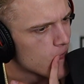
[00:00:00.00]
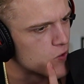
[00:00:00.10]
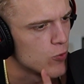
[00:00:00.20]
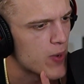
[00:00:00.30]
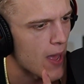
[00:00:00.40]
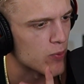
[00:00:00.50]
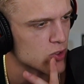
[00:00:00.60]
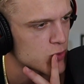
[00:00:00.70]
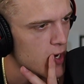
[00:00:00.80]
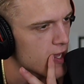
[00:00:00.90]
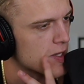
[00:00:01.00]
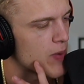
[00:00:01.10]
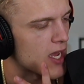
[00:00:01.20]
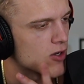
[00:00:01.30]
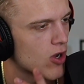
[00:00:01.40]
Do pepper spray in the
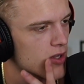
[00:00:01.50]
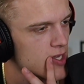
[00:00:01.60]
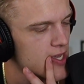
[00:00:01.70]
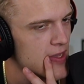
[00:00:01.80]
pain gauntlet?